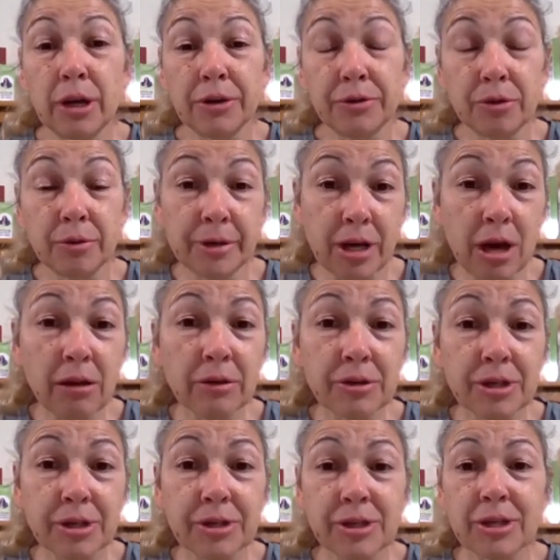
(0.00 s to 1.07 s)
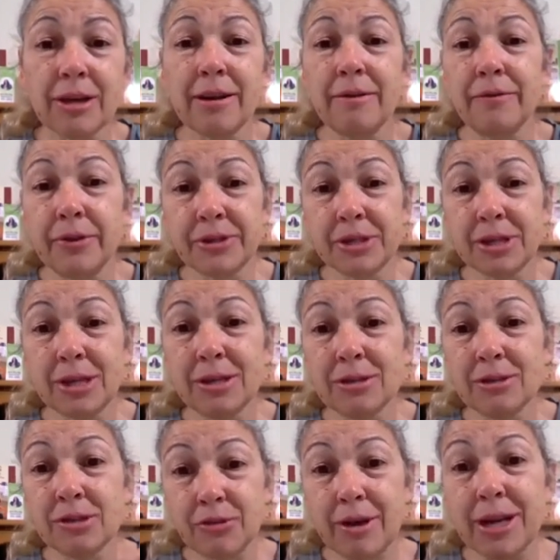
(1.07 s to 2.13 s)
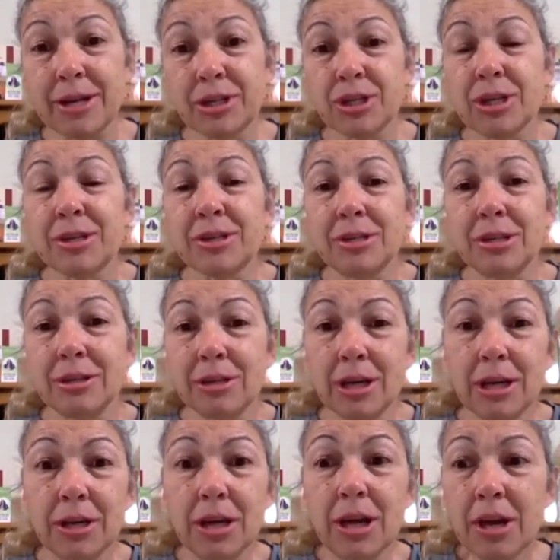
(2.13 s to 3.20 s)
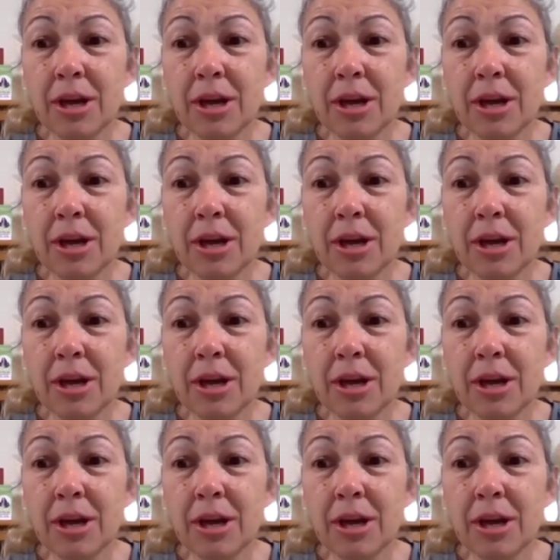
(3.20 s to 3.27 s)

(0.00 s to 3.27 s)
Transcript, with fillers: a dermatologist to have the skin scratch testing done.